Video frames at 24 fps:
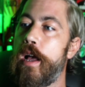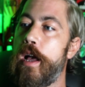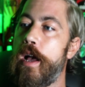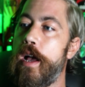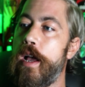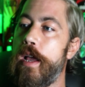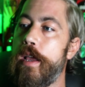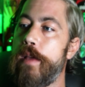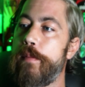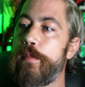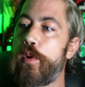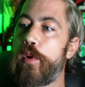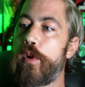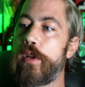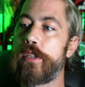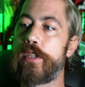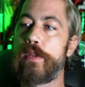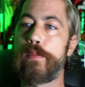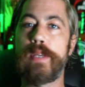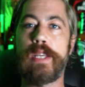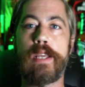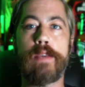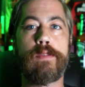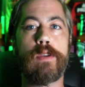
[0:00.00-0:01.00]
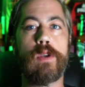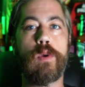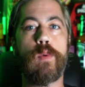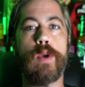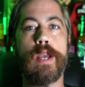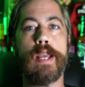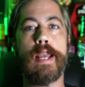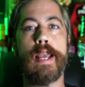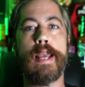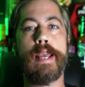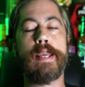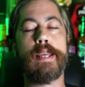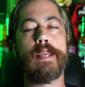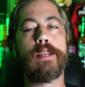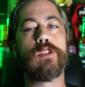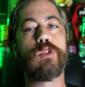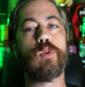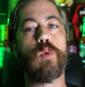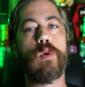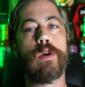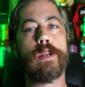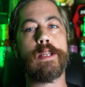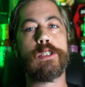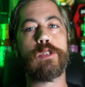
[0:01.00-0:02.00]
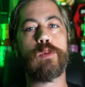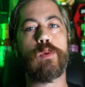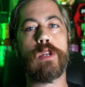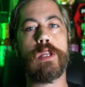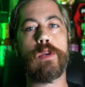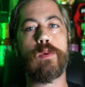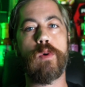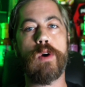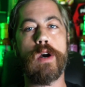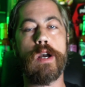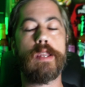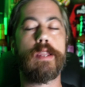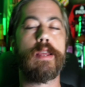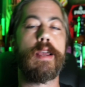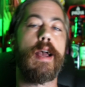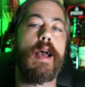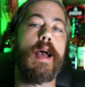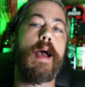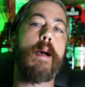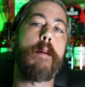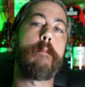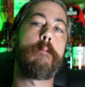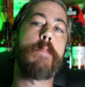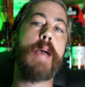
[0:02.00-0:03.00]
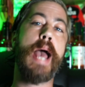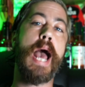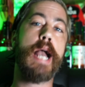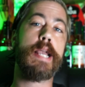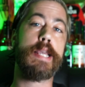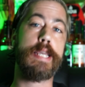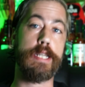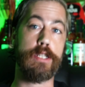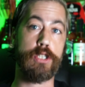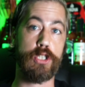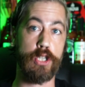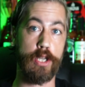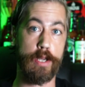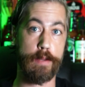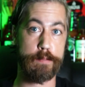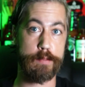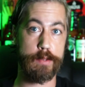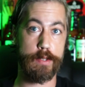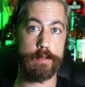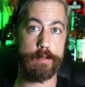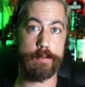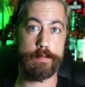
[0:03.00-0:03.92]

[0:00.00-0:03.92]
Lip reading: I am going to be giving away a 2021 paqui chip.